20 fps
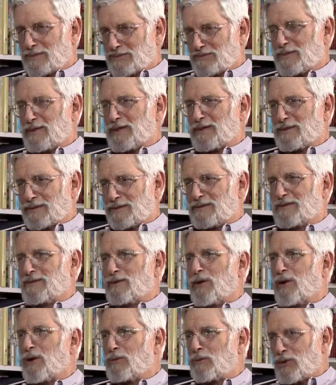but
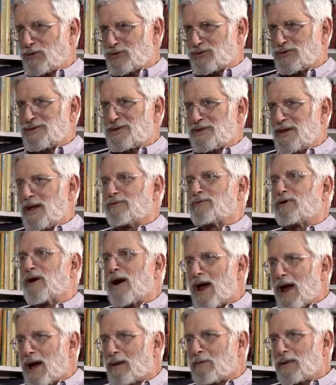almost never
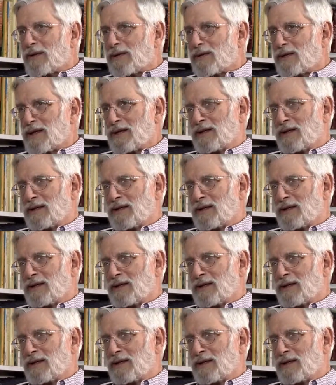happen,